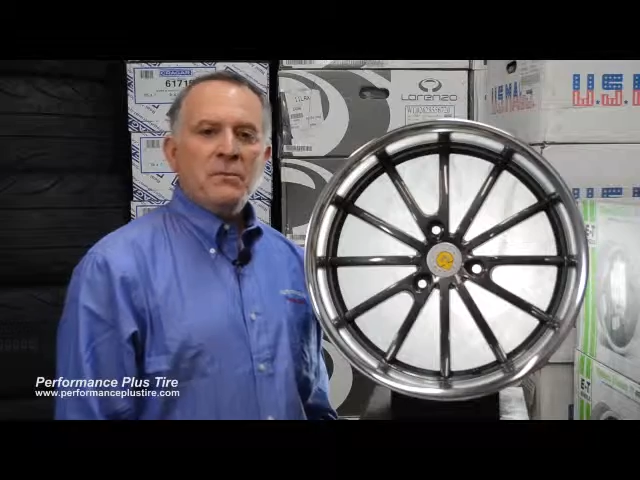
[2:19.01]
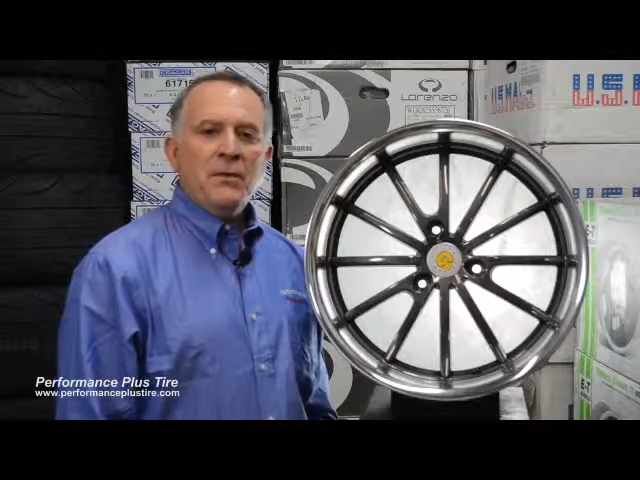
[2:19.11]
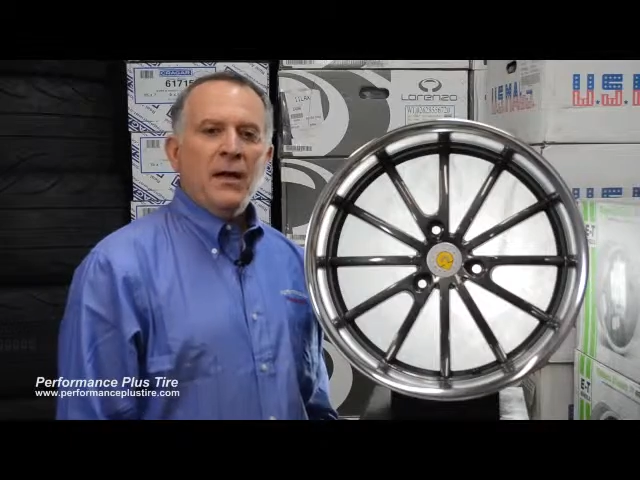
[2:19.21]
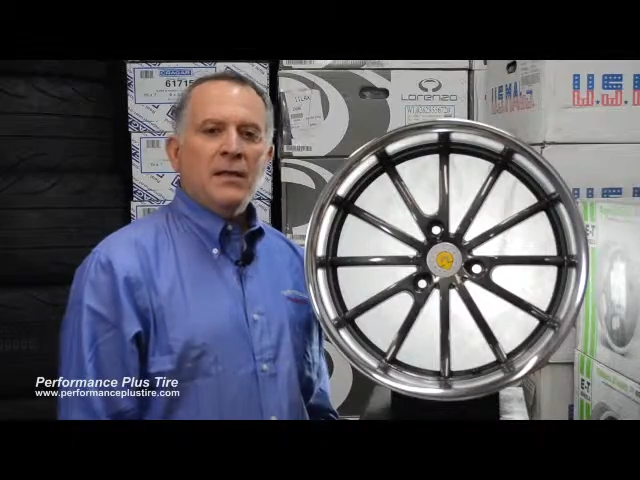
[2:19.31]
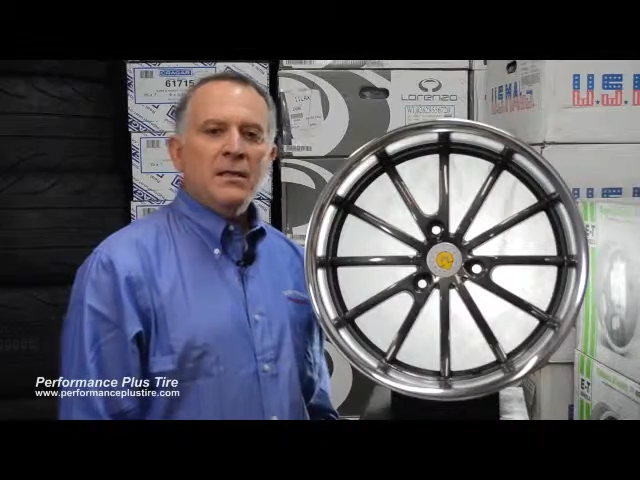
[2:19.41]

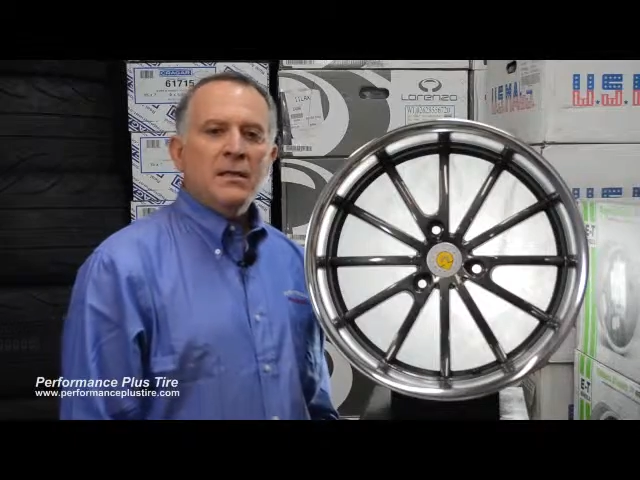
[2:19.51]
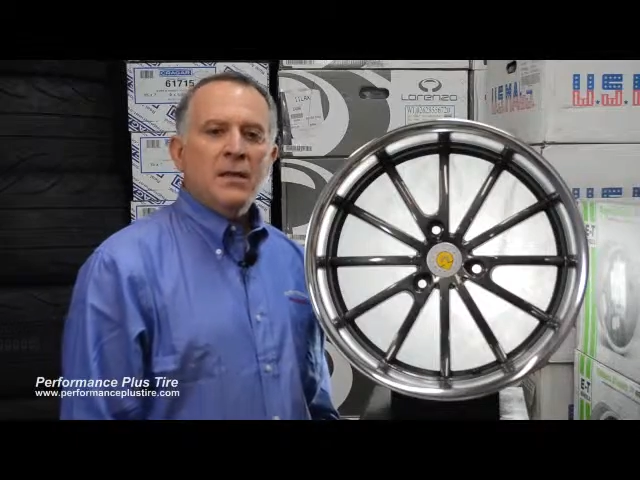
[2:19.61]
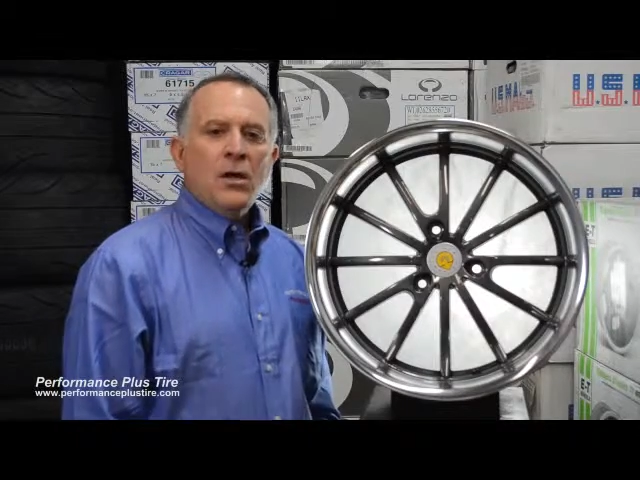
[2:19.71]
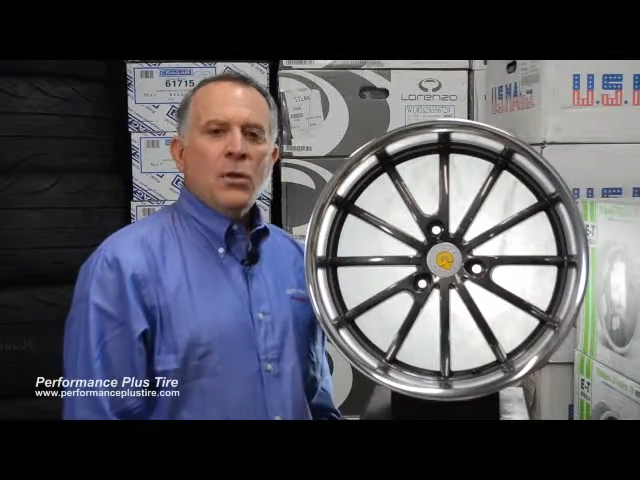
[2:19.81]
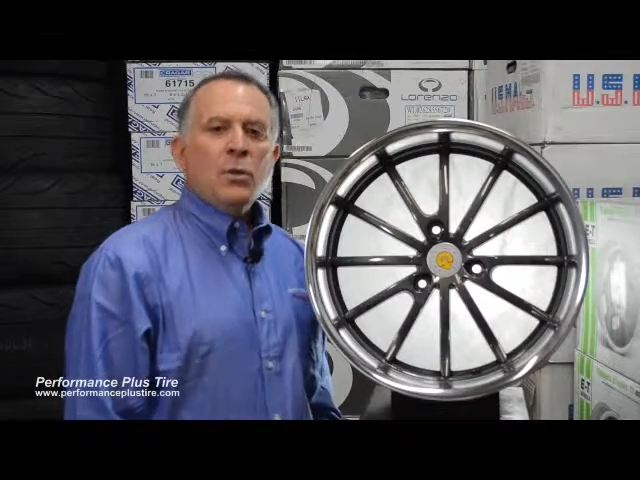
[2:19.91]
Plus.
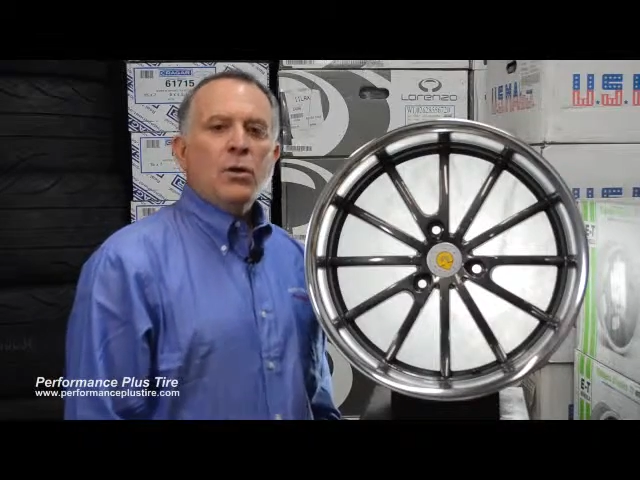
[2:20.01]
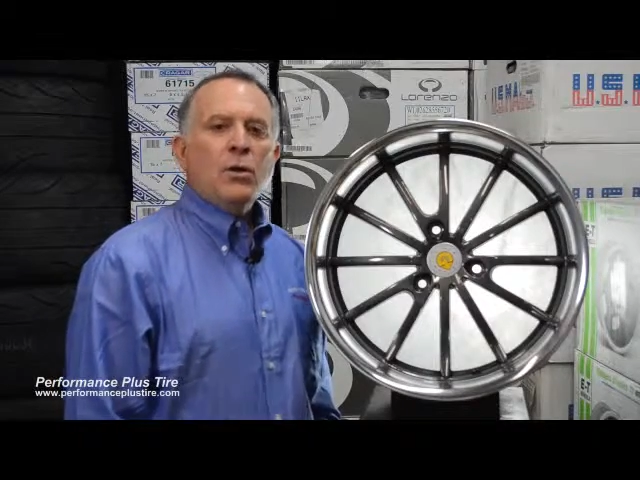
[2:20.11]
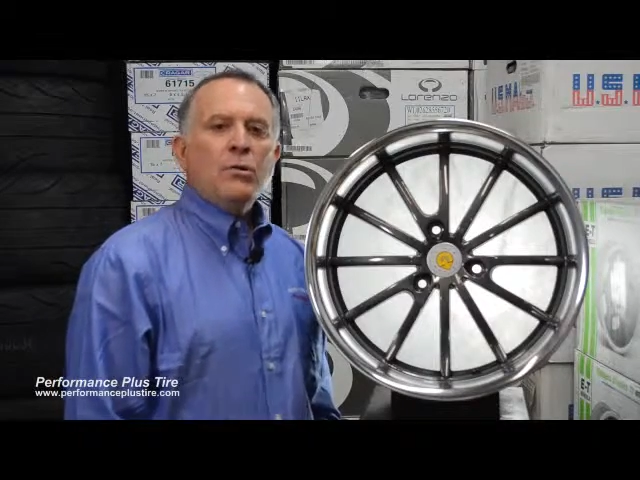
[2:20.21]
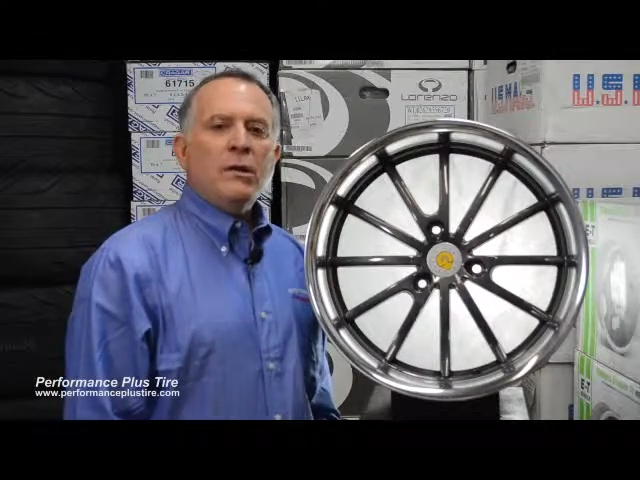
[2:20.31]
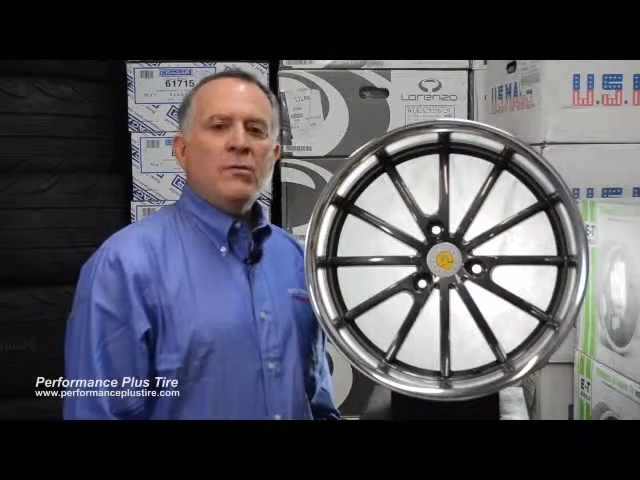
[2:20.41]
We're
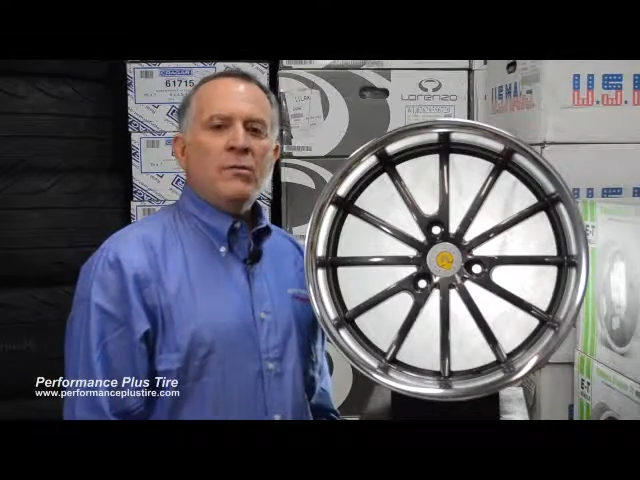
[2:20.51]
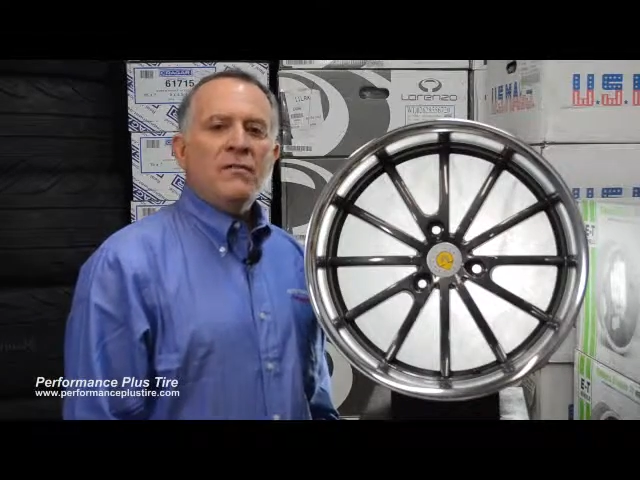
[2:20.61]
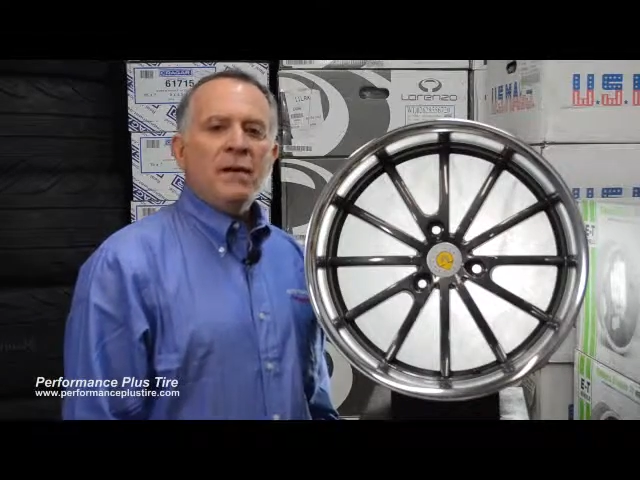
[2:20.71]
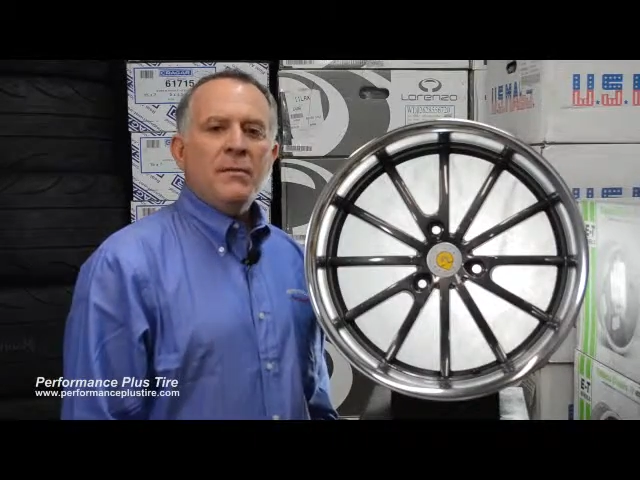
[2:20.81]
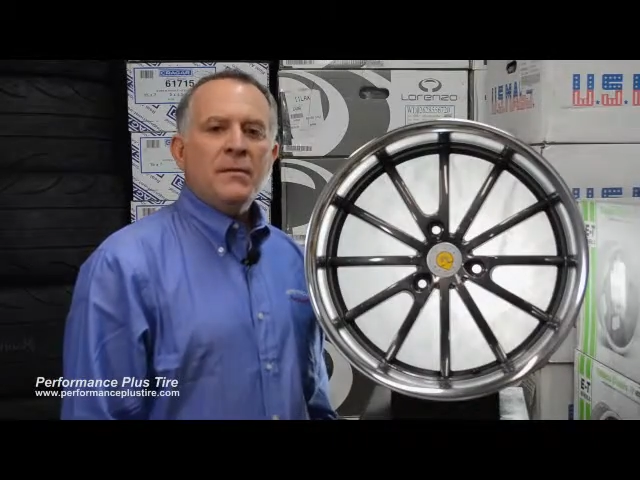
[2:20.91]
locally
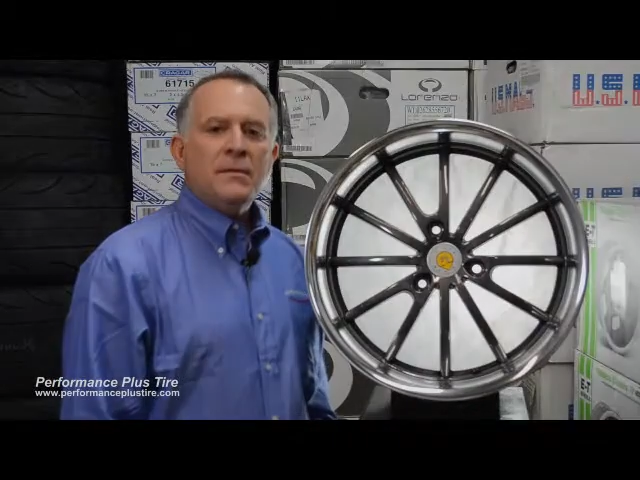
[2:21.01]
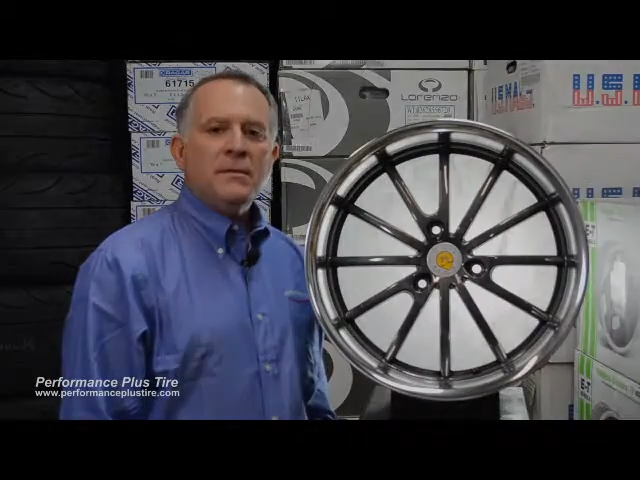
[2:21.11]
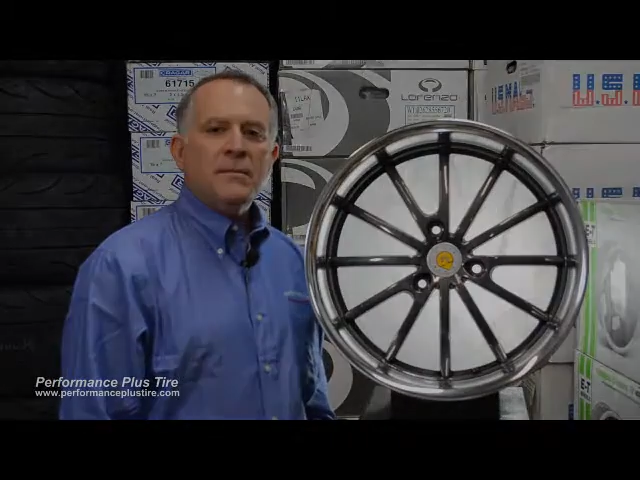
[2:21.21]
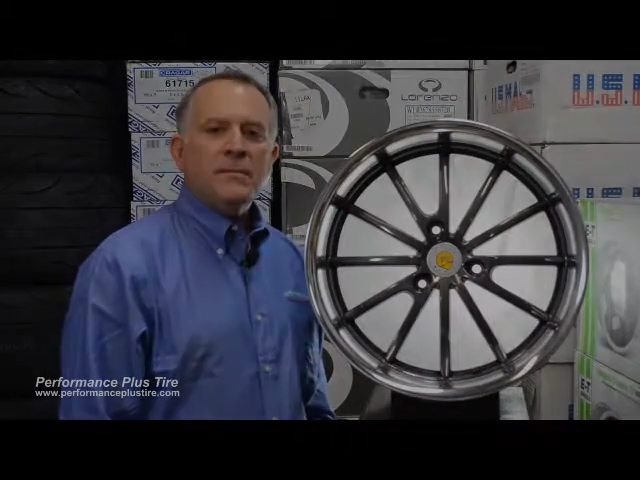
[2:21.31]
world famous.